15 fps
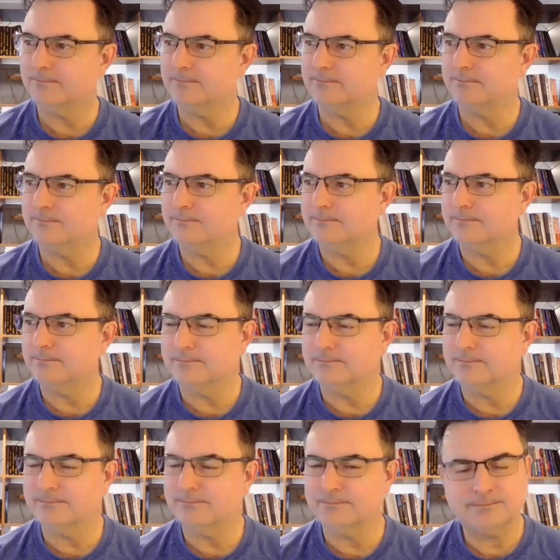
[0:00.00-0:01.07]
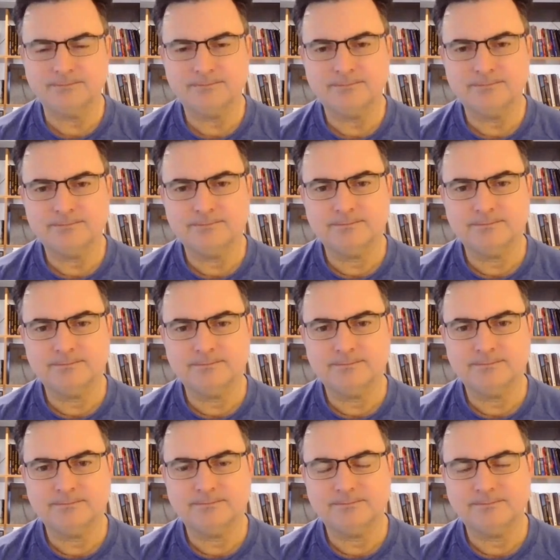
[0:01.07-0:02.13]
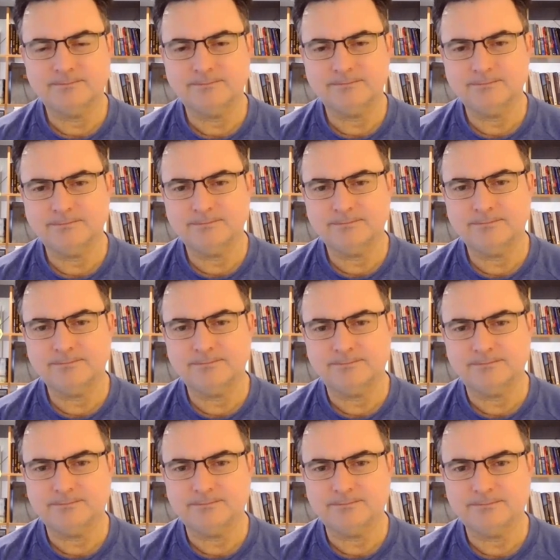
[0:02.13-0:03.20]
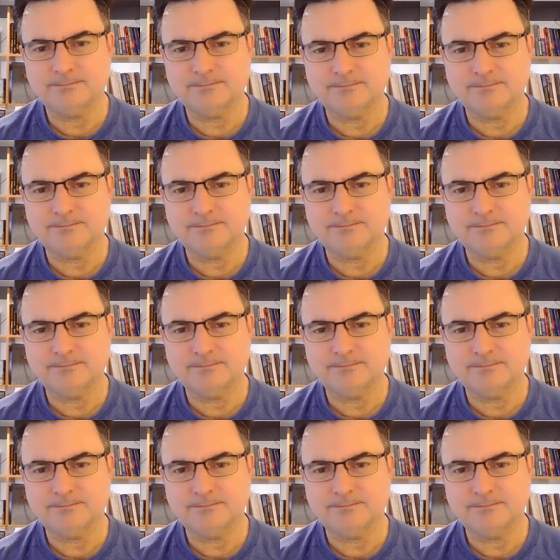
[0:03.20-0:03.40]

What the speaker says: (not speaking)